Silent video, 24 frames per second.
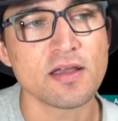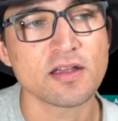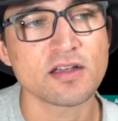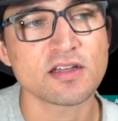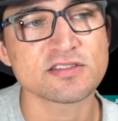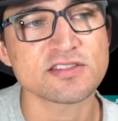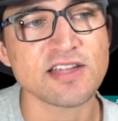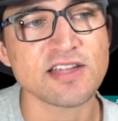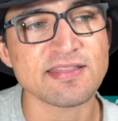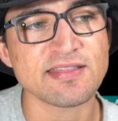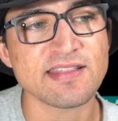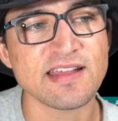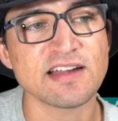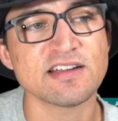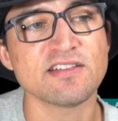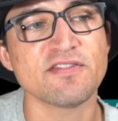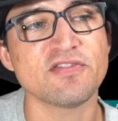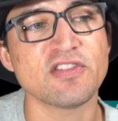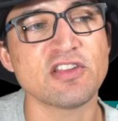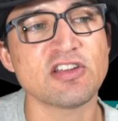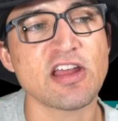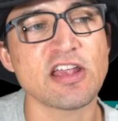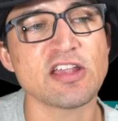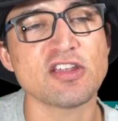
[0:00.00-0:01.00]
Because end
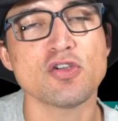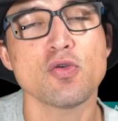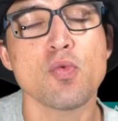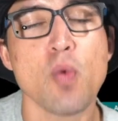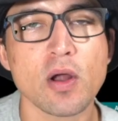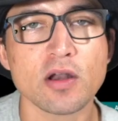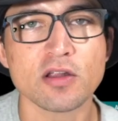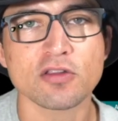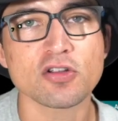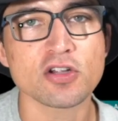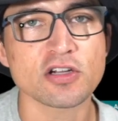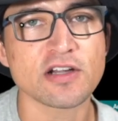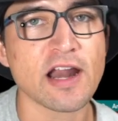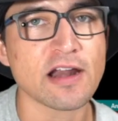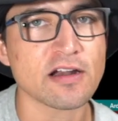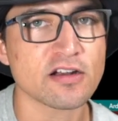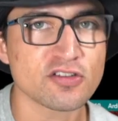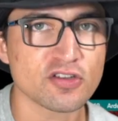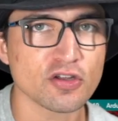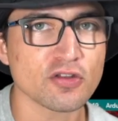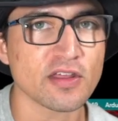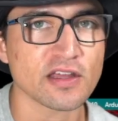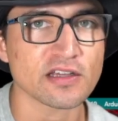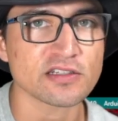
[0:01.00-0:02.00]
of the day, you want to learn how to
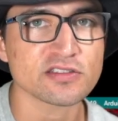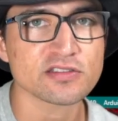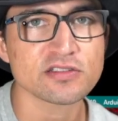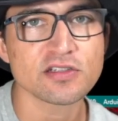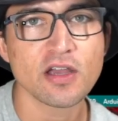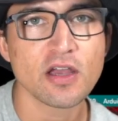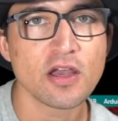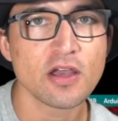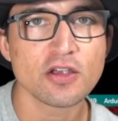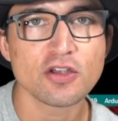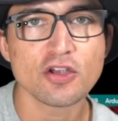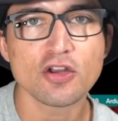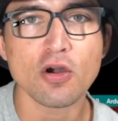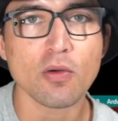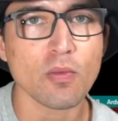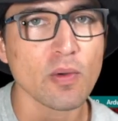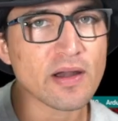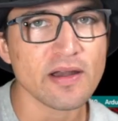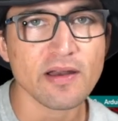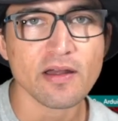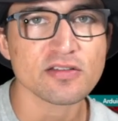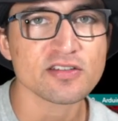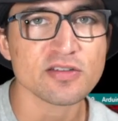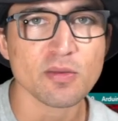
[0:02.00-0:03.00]
do this. You don't
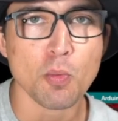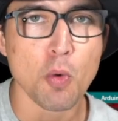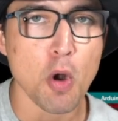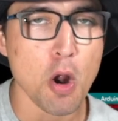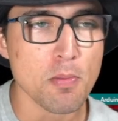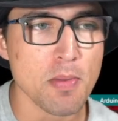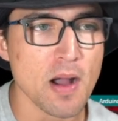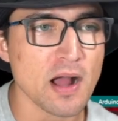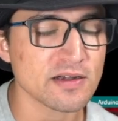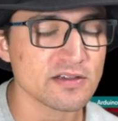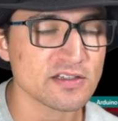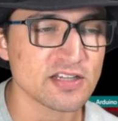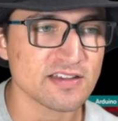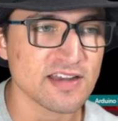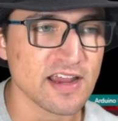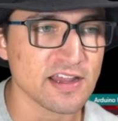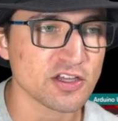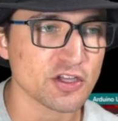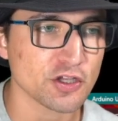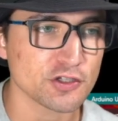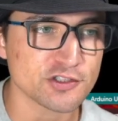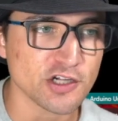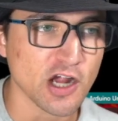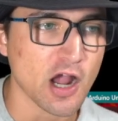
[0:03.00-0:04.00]
want some robot to
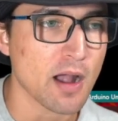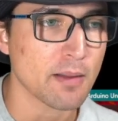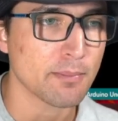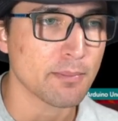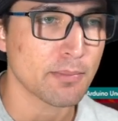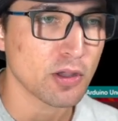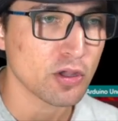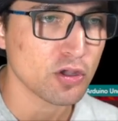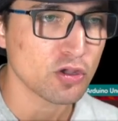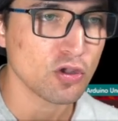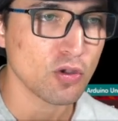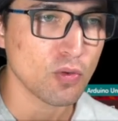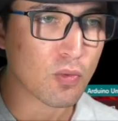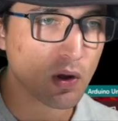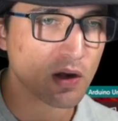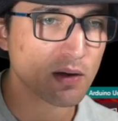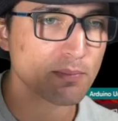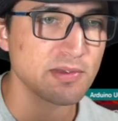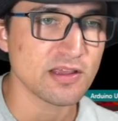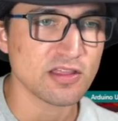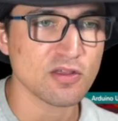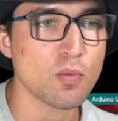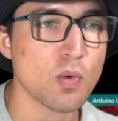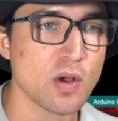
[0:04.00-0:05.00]
take your job. You want to
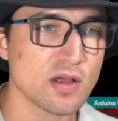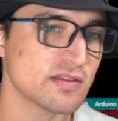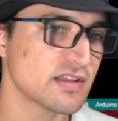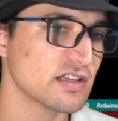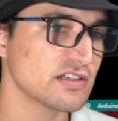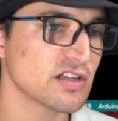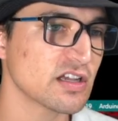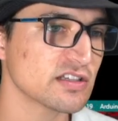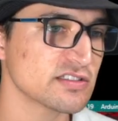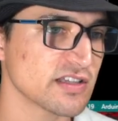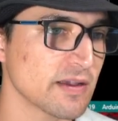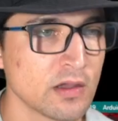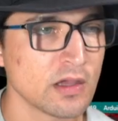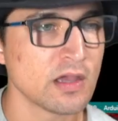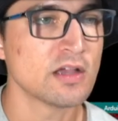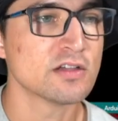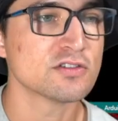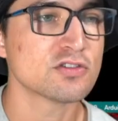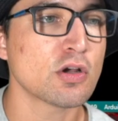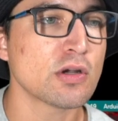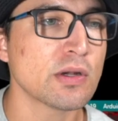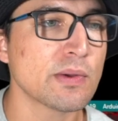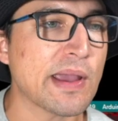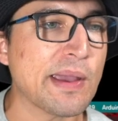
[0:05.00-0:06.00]
be the one that does it.
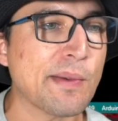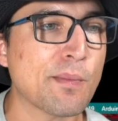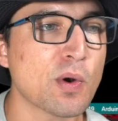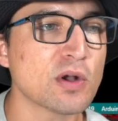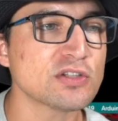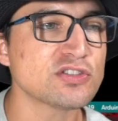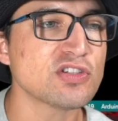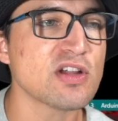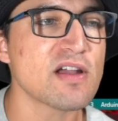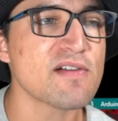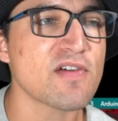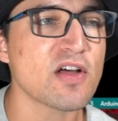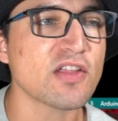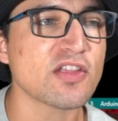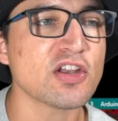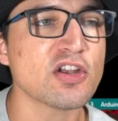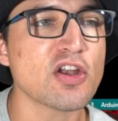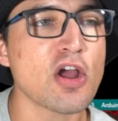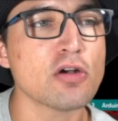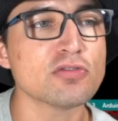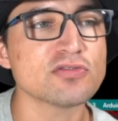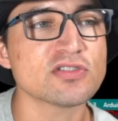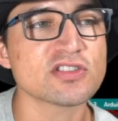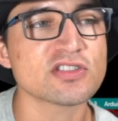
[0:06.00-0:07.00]
So anyway, once you have all the
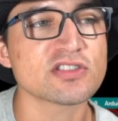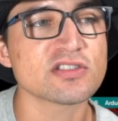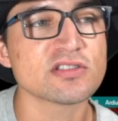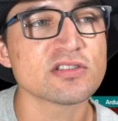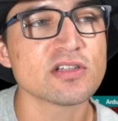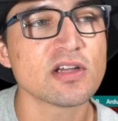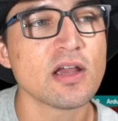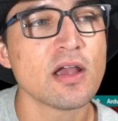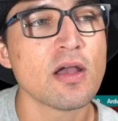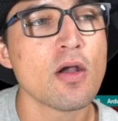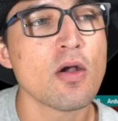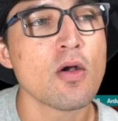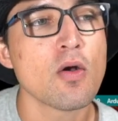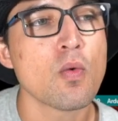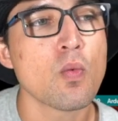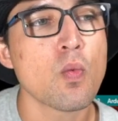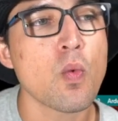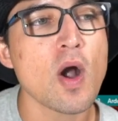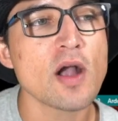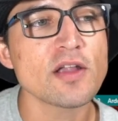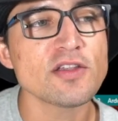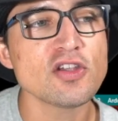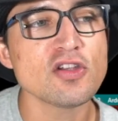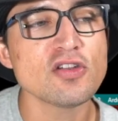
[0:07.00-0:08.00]
notes,
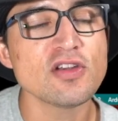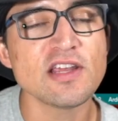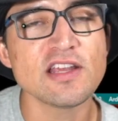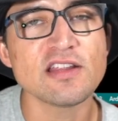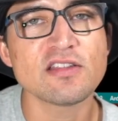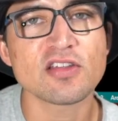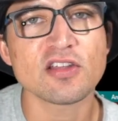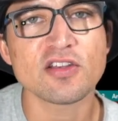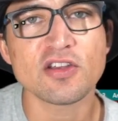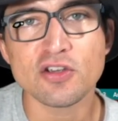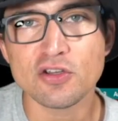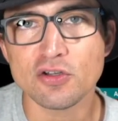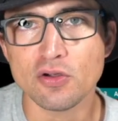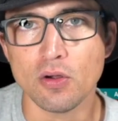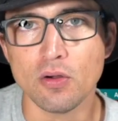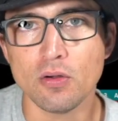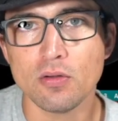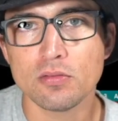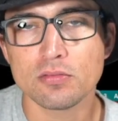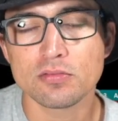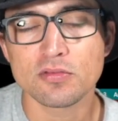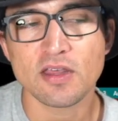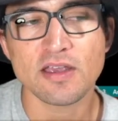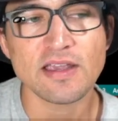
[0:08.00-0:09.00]
what you need to do,
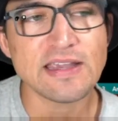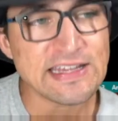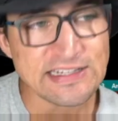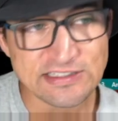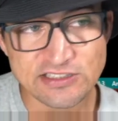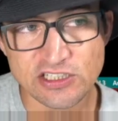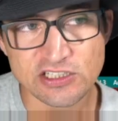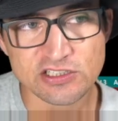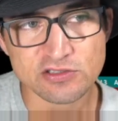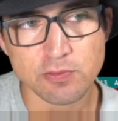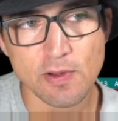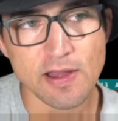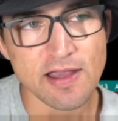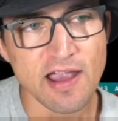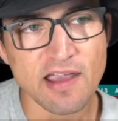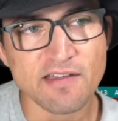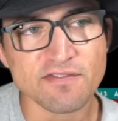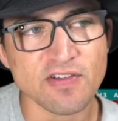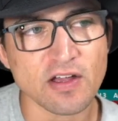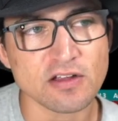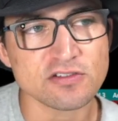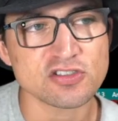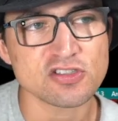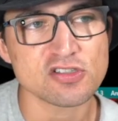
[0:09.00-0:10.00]
the easiest way I
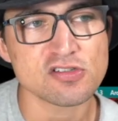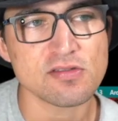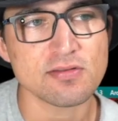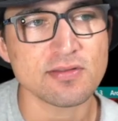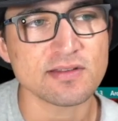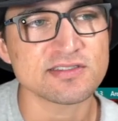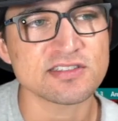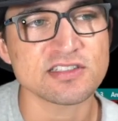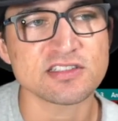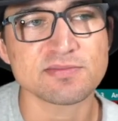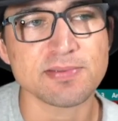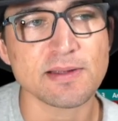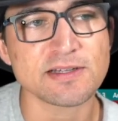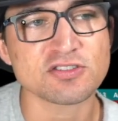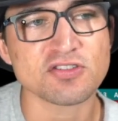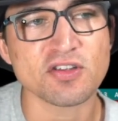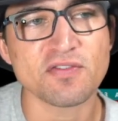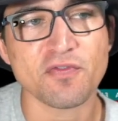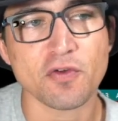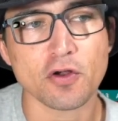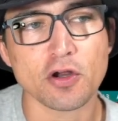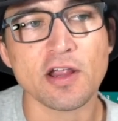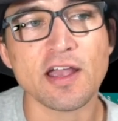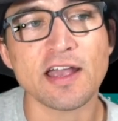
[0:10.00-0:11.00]
found to do this, especially
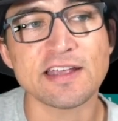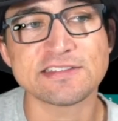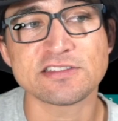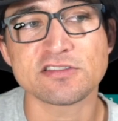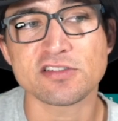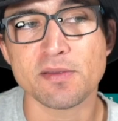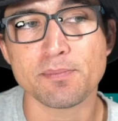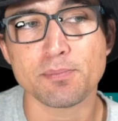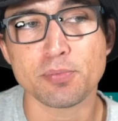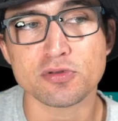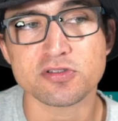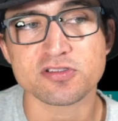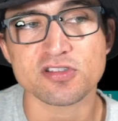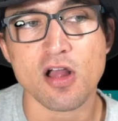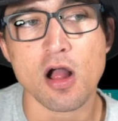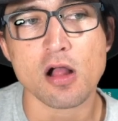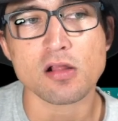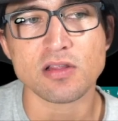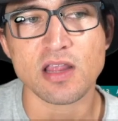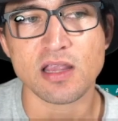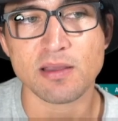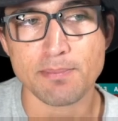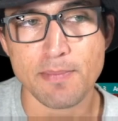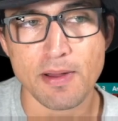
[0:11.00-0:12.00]
for a simple song
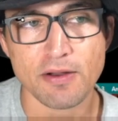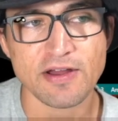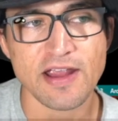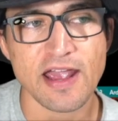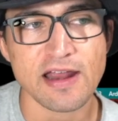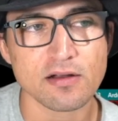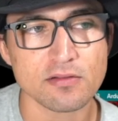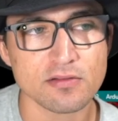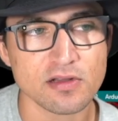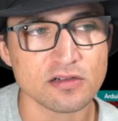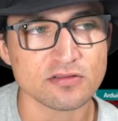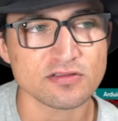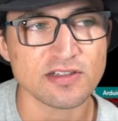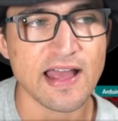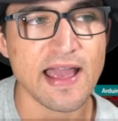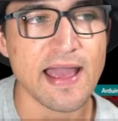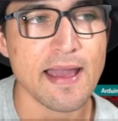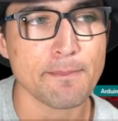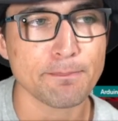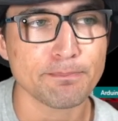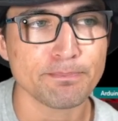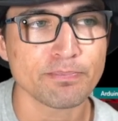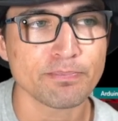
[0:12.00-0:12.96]
like Mary Had a Little Lamb,